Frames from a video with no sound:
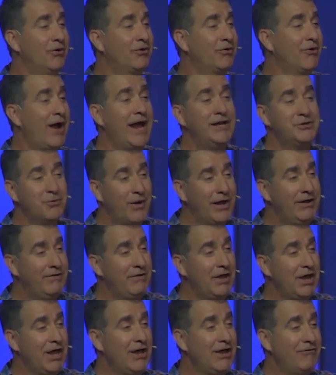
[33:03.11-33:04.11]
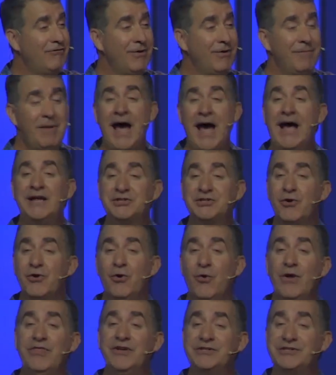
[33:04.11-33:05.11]
graduated from high school
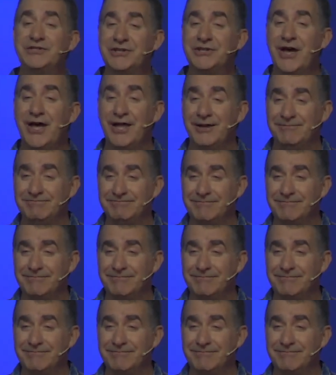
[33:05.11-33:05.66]
with his son.